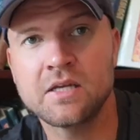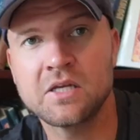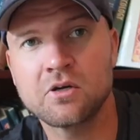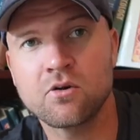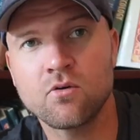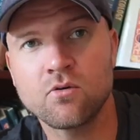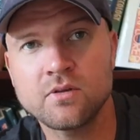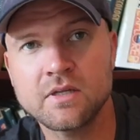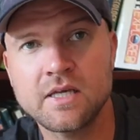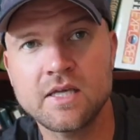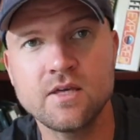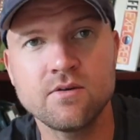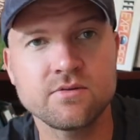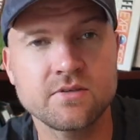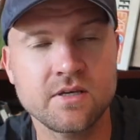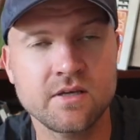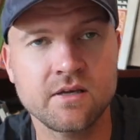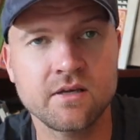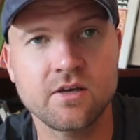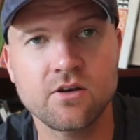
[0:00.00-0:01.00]
and you're only
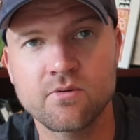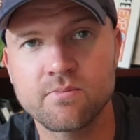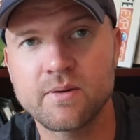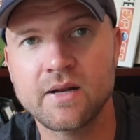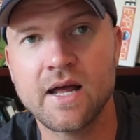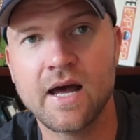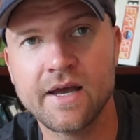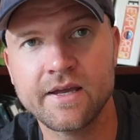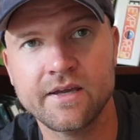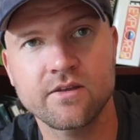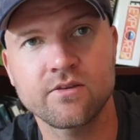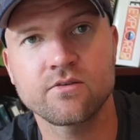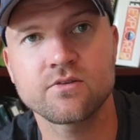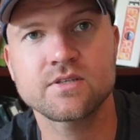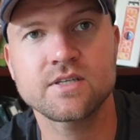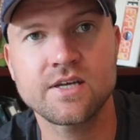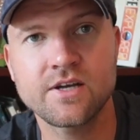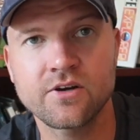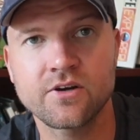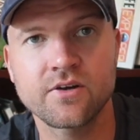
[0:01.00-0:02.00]
using your
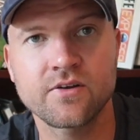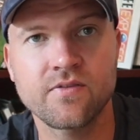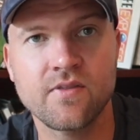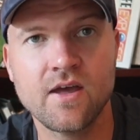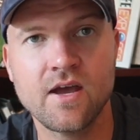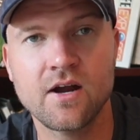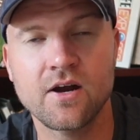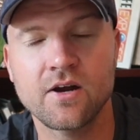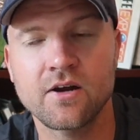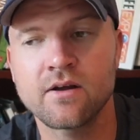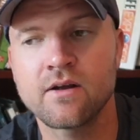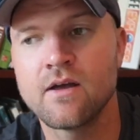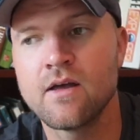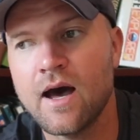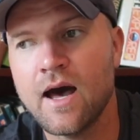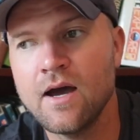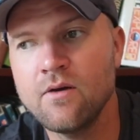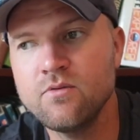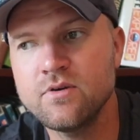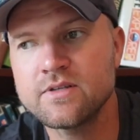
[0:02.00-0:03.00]
binoculars here and there,
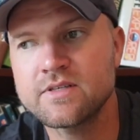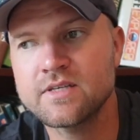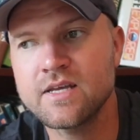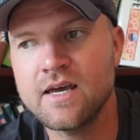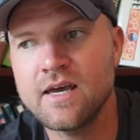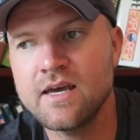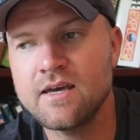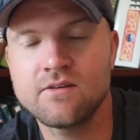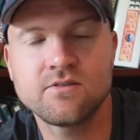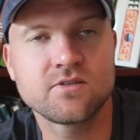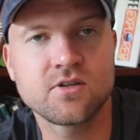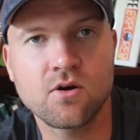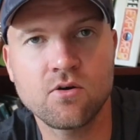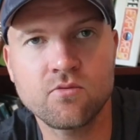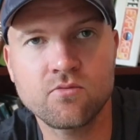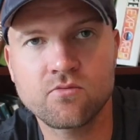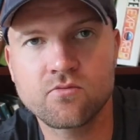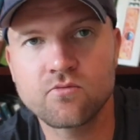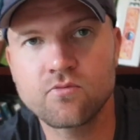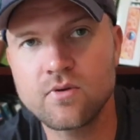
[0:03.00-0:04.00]
I would say
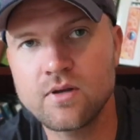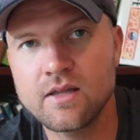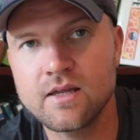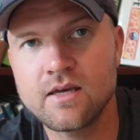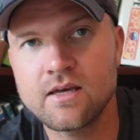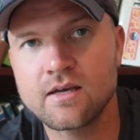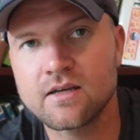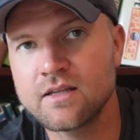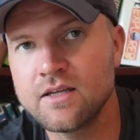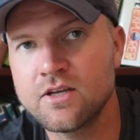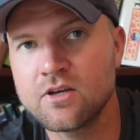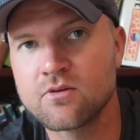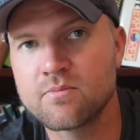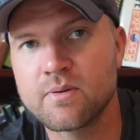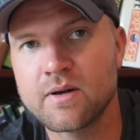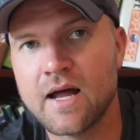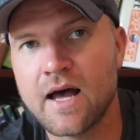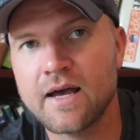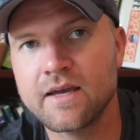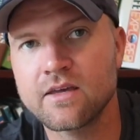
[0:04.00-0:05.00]
don't really clean your
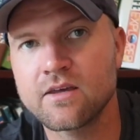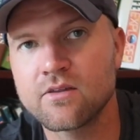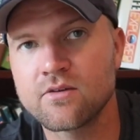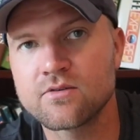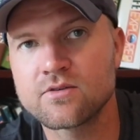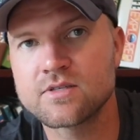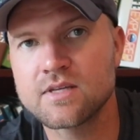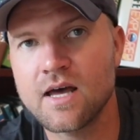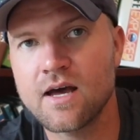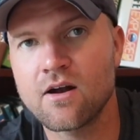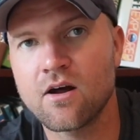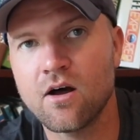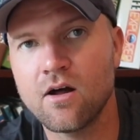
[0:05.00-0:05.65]
binoculars that